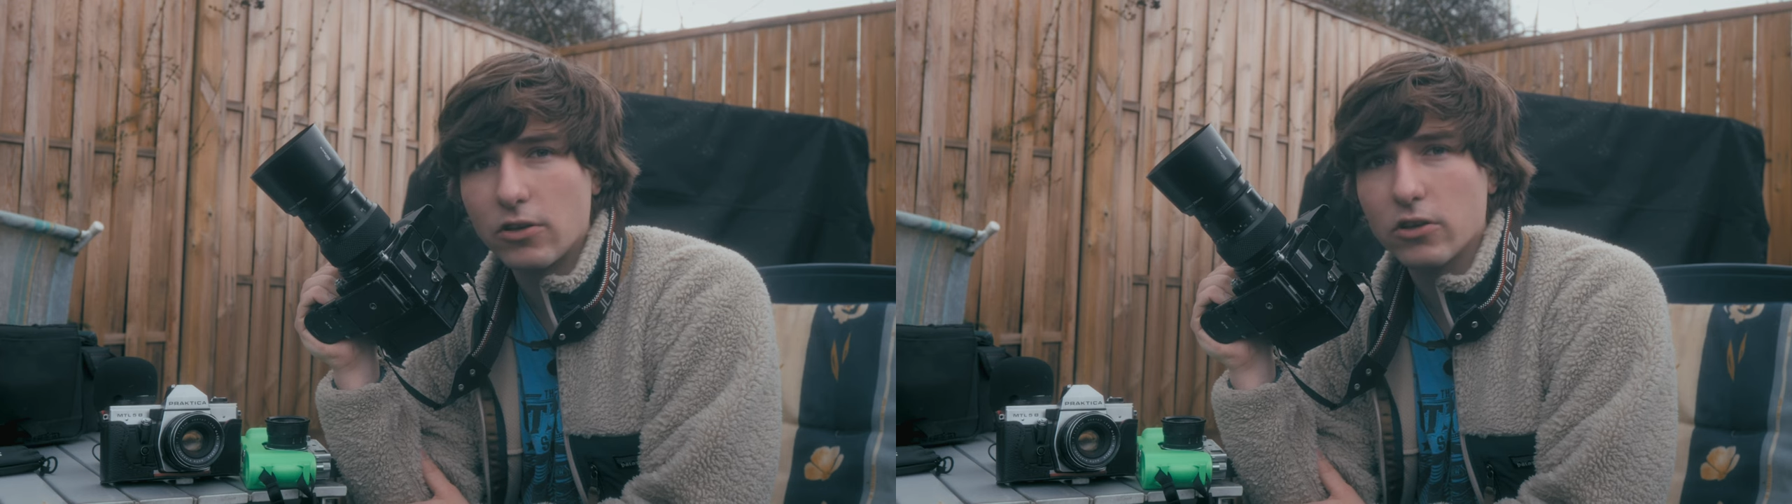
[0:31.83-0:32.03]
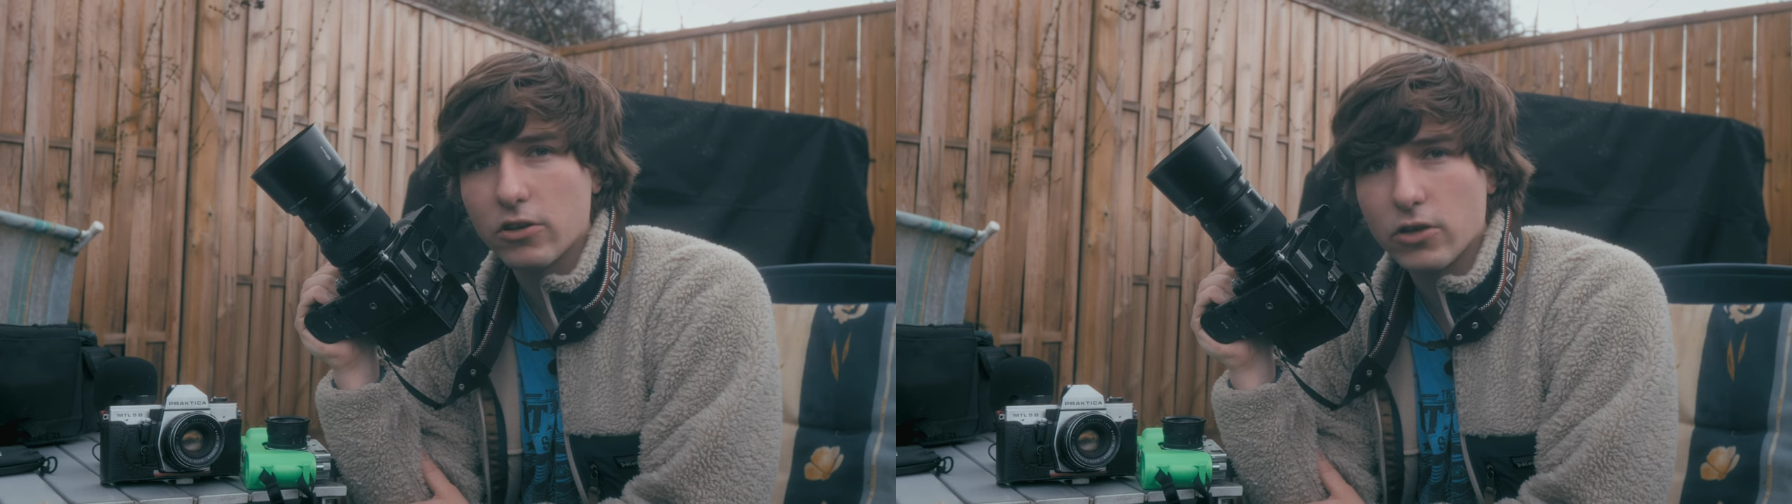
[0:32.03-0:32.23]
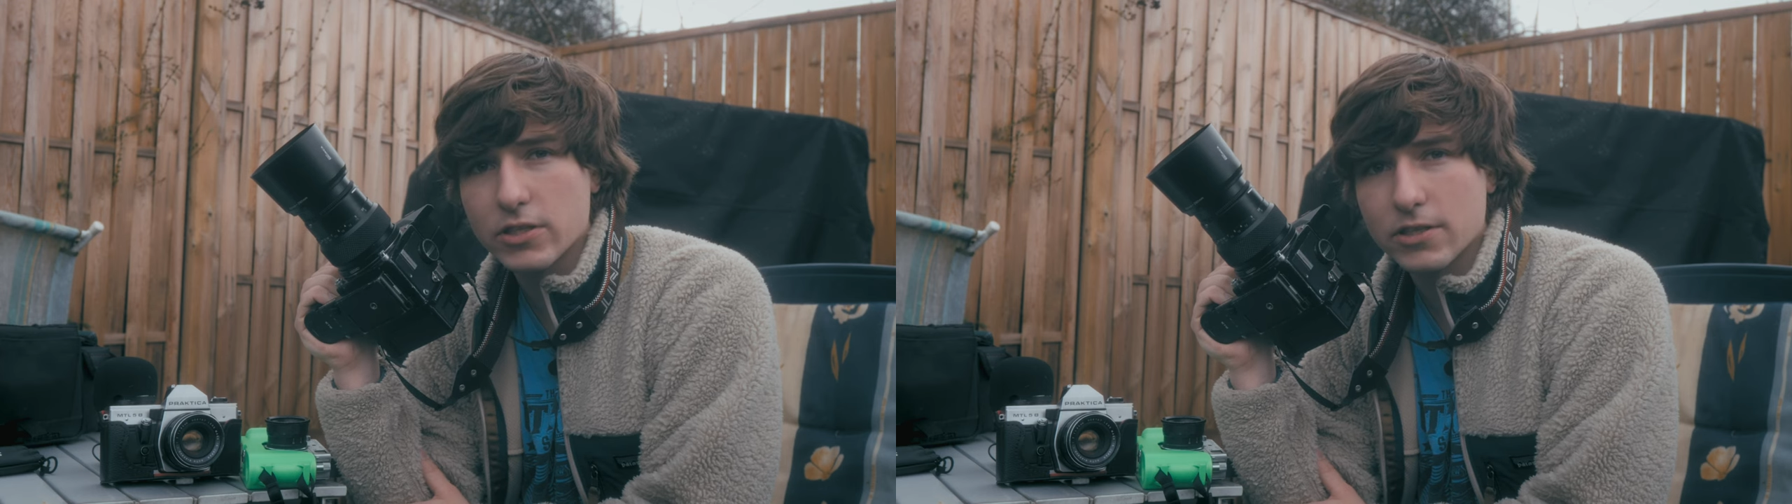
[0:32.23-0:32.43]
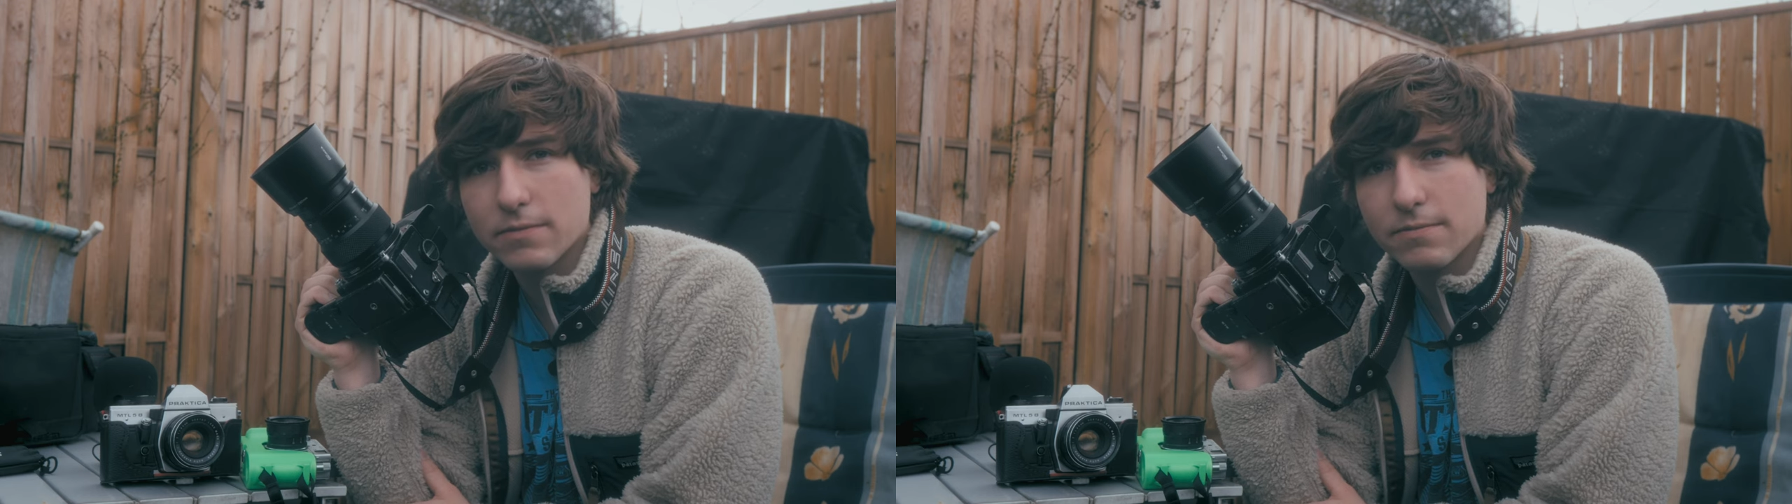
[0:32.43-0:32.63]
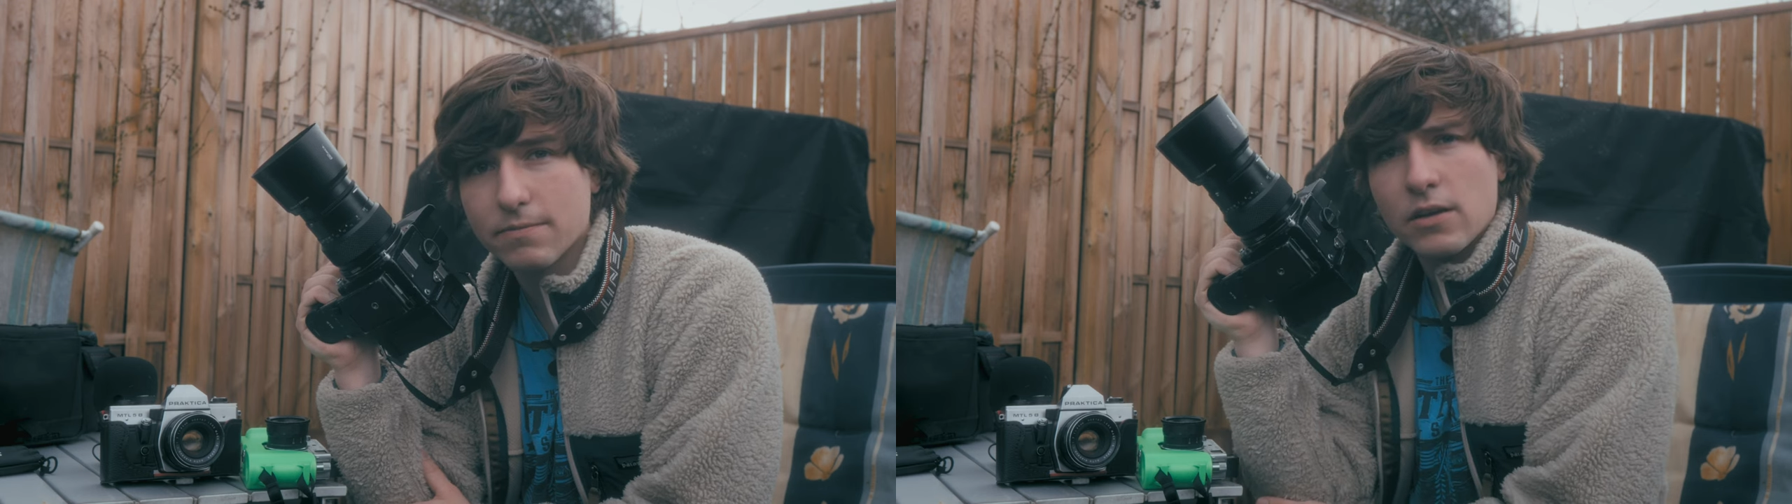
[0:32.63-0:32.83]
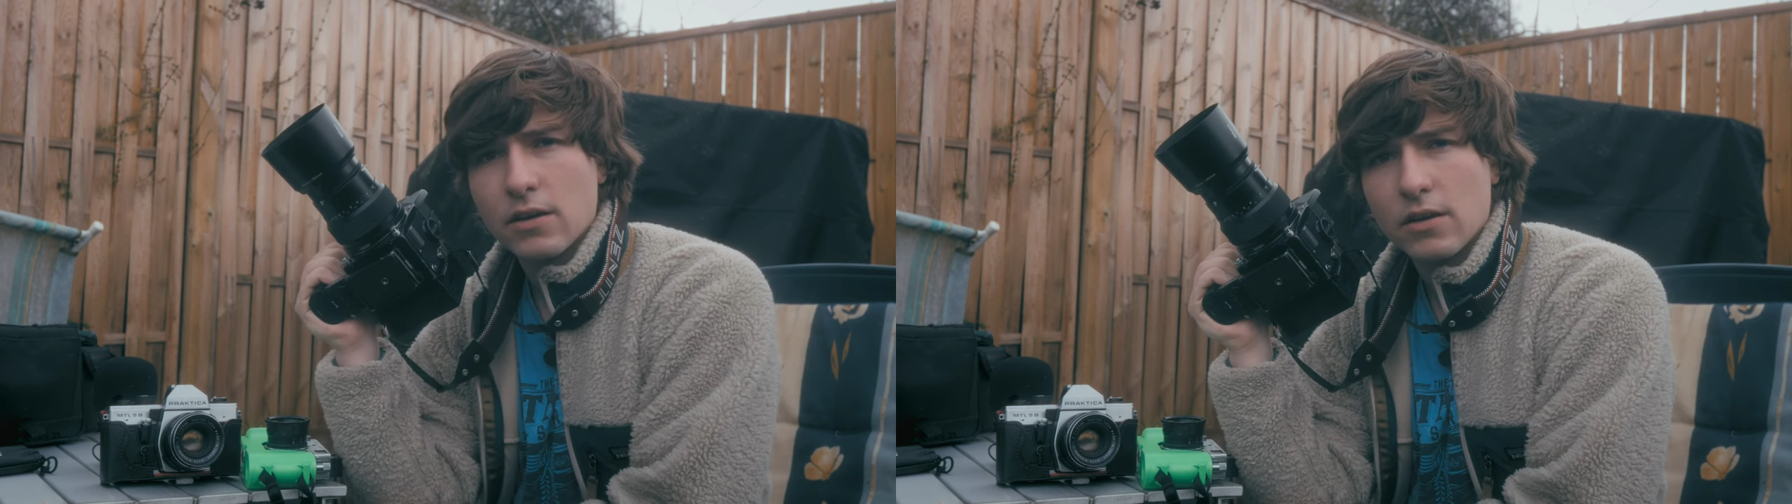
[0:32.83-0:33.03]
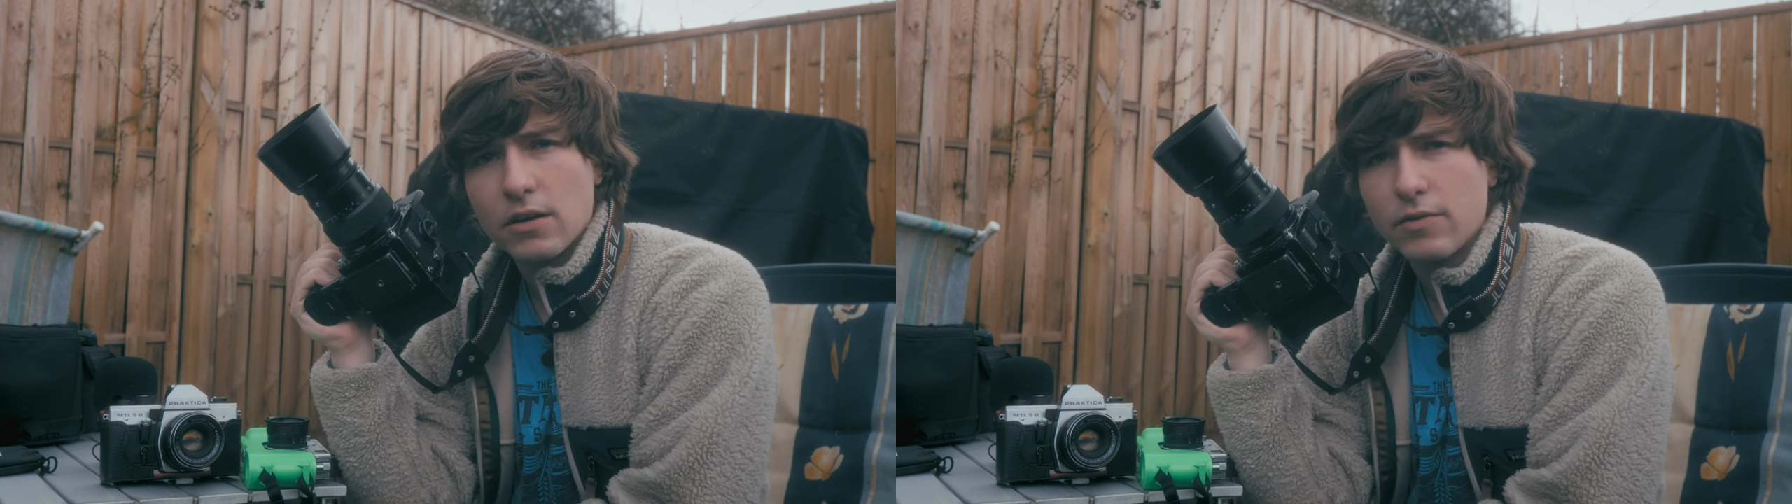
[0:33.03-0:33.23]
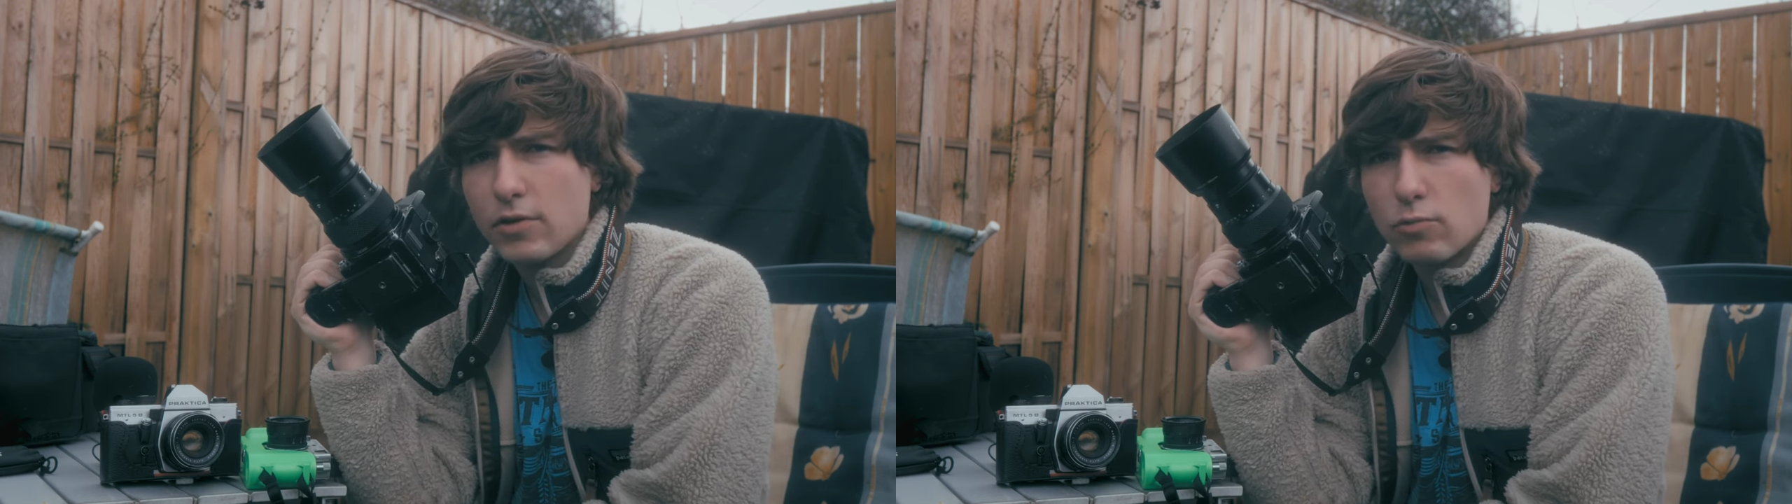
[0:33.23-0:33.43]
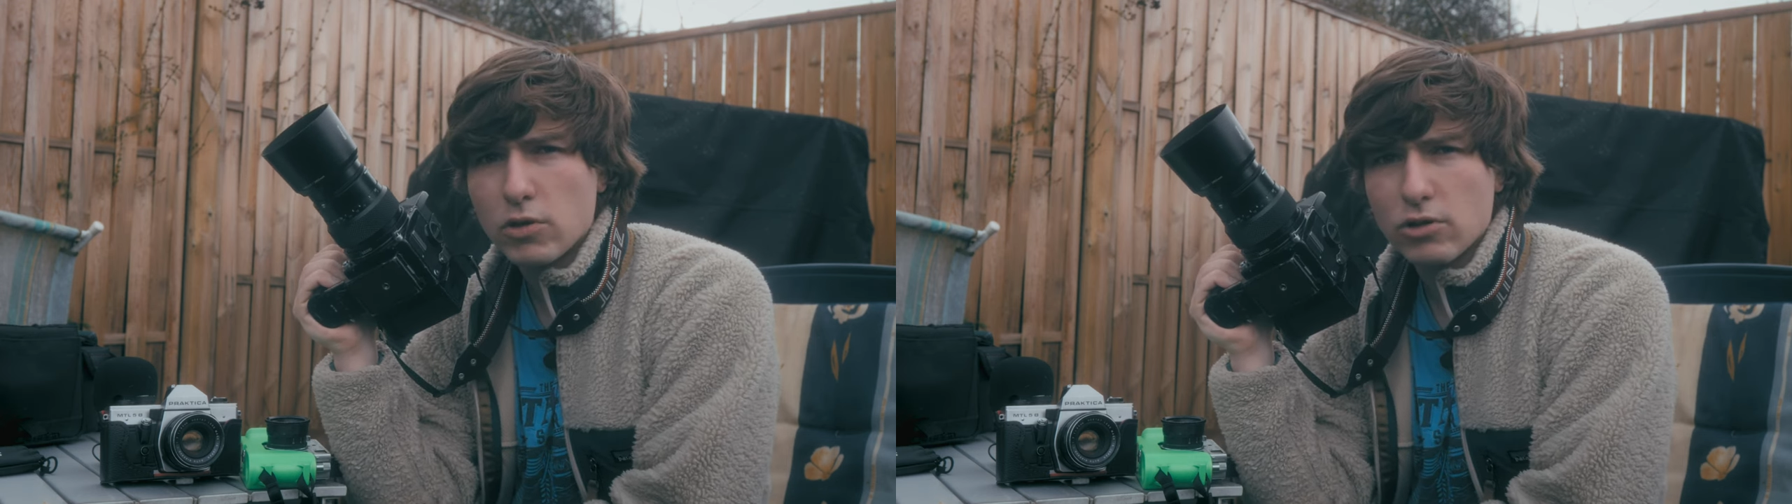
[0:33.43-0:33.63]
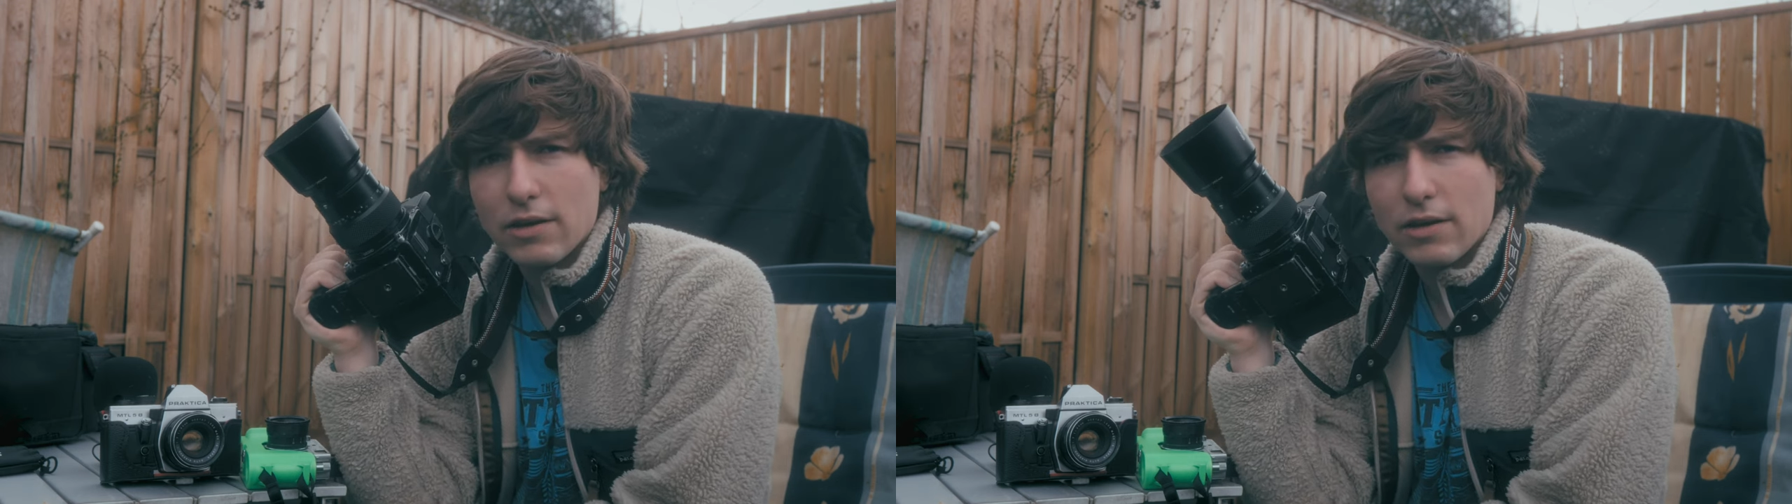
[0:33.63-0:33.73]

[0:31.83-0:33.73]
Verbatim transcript: all costs. If you want to